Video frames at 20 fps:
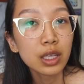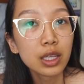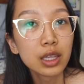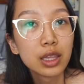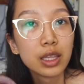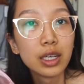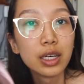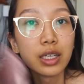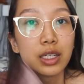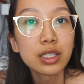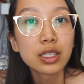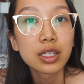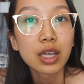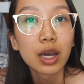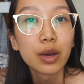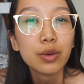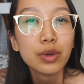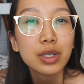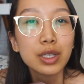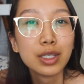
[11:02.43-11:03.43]
this I
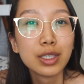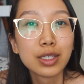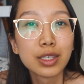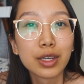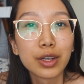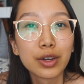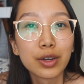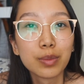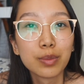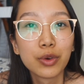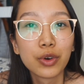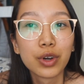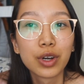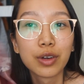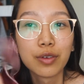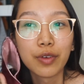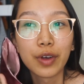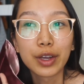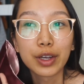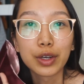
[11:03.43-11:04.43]
would consider more
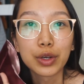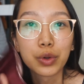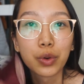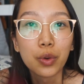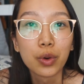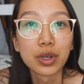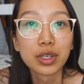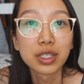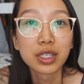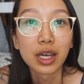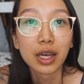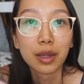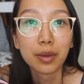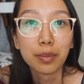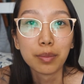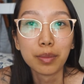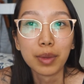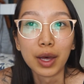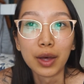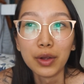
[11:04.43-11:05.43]
of like a corset
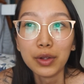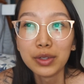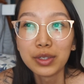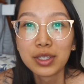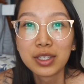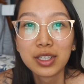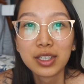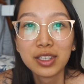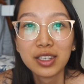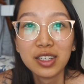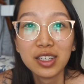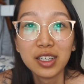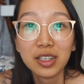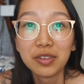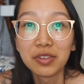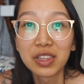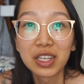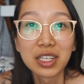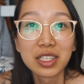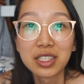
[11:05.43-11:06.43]
belt,
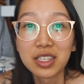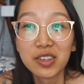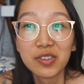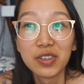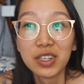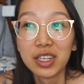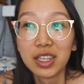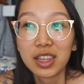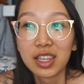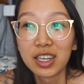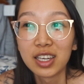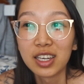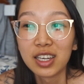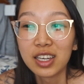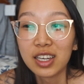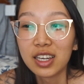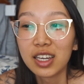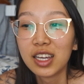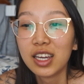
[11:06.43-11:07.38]
if that's even a thing.